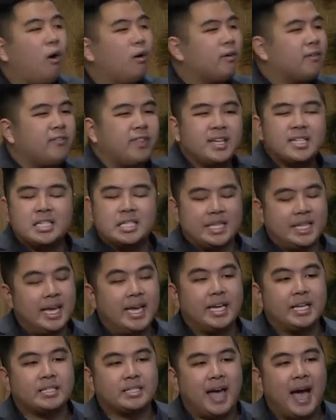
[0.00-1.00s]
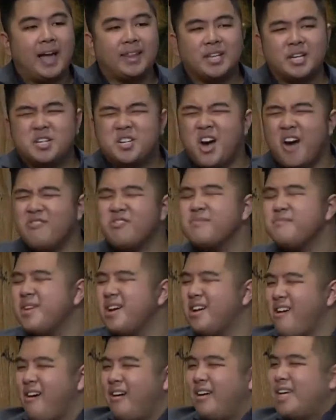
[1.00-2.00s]
of these things, had the government
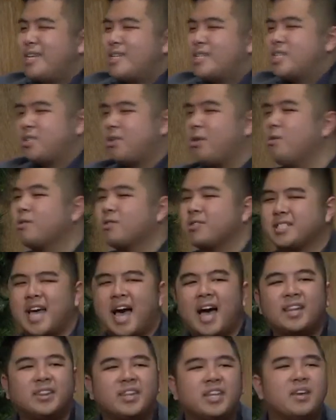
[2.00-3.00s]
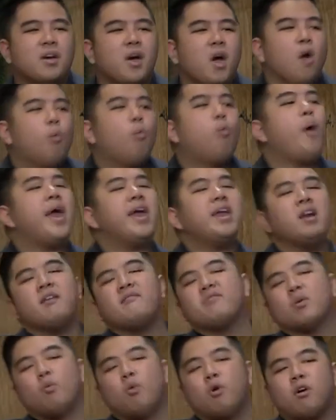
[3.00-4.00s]
on his shoulders, had the weight of
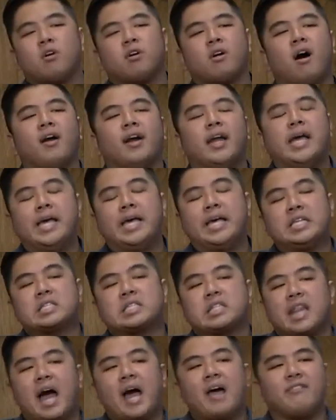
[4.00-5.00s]
the world on his life,